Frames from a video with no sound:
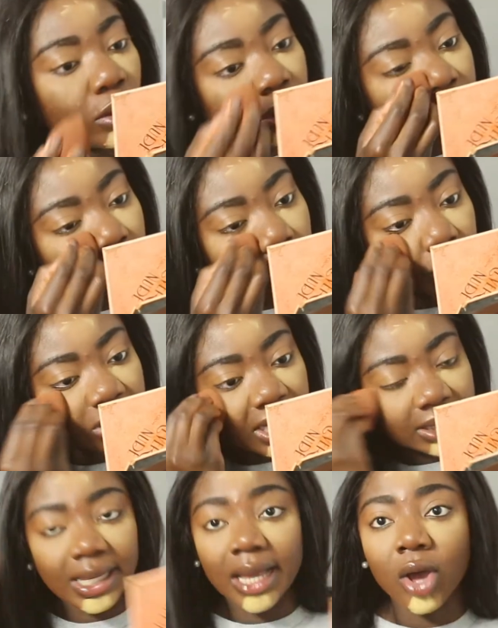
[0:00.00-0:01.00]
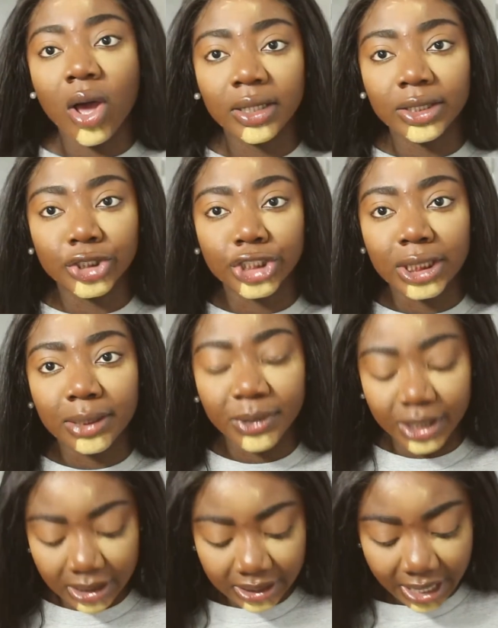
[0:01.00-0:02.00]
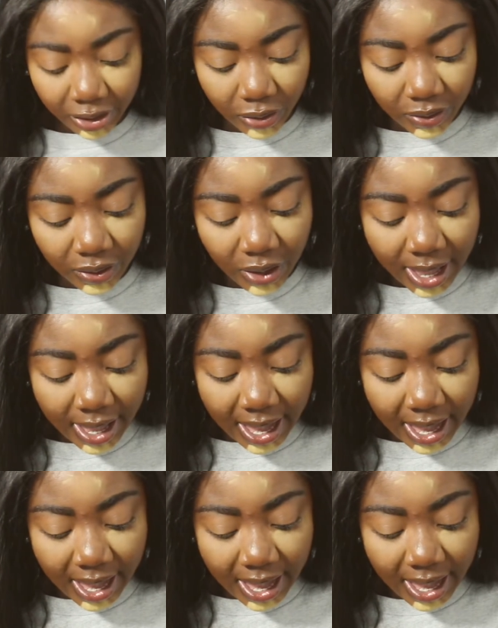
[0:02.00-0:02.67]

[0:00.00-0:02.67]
to take psychology, because I know